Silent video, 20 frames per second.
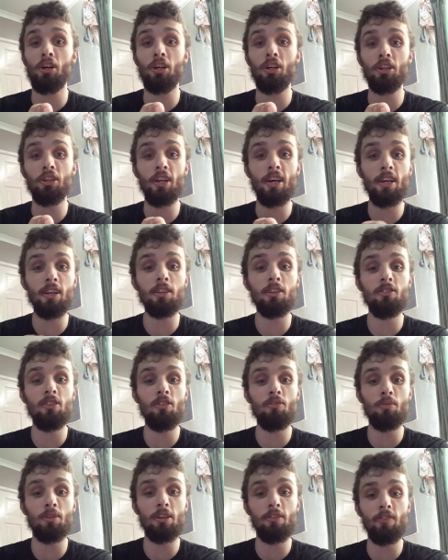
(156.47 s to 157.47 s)
honour because
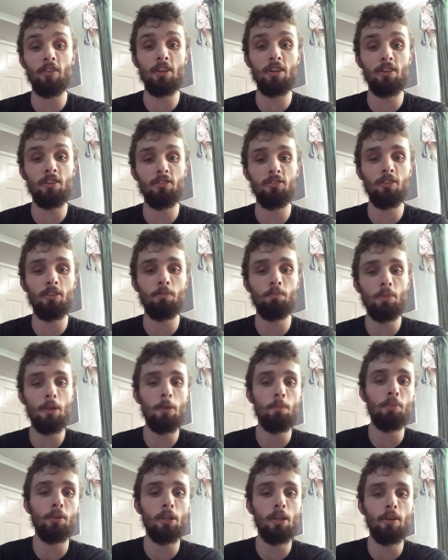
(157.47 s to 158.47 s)
he's one of the nicest
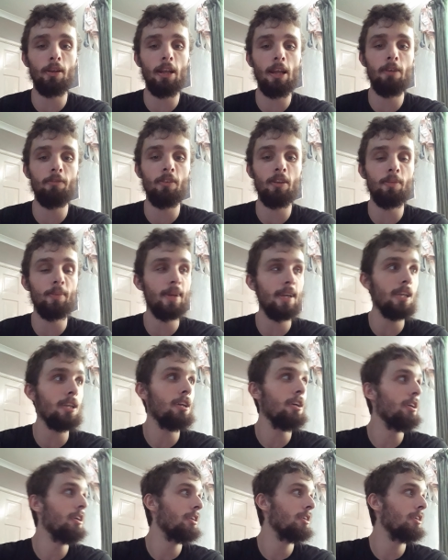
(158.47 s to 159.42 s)
people you'll ever meet.